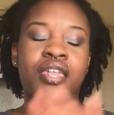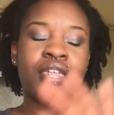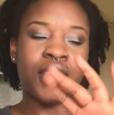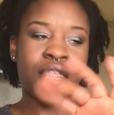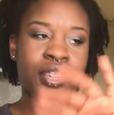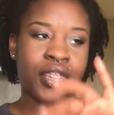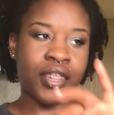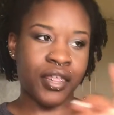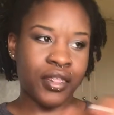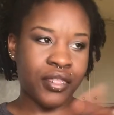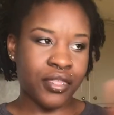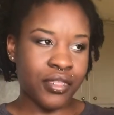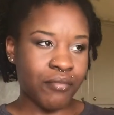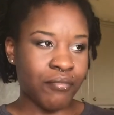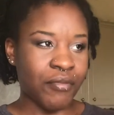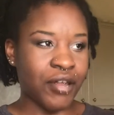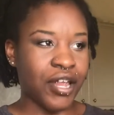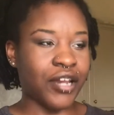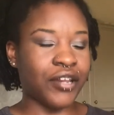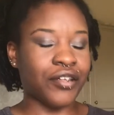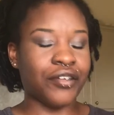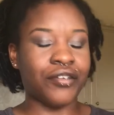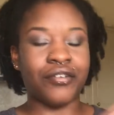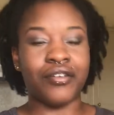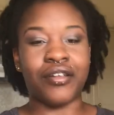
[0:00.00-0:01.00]
Get them
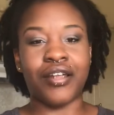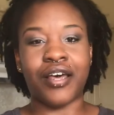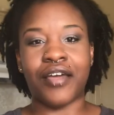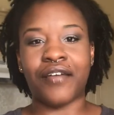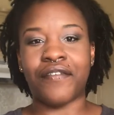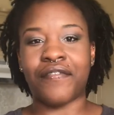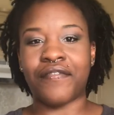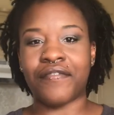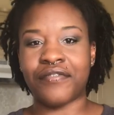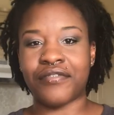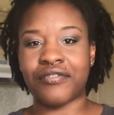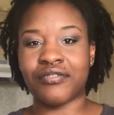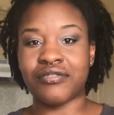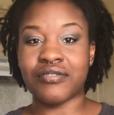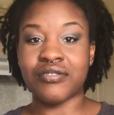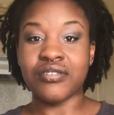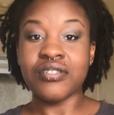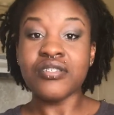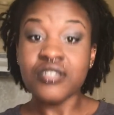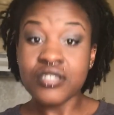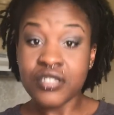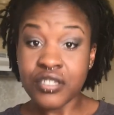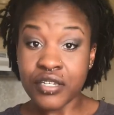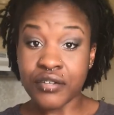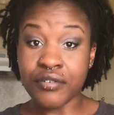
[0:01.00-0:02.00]
out of your life.
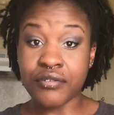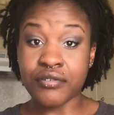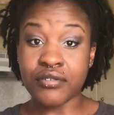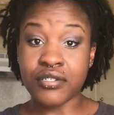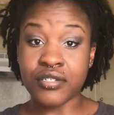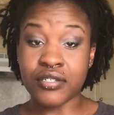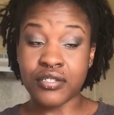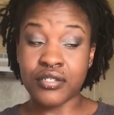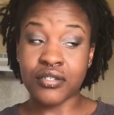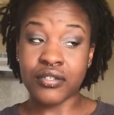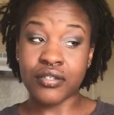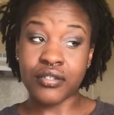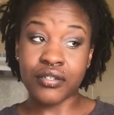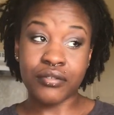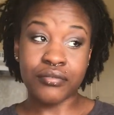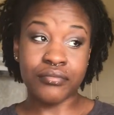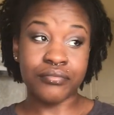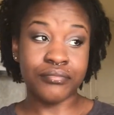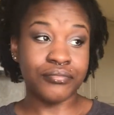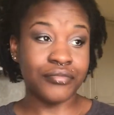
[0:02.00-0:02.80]
Seriously.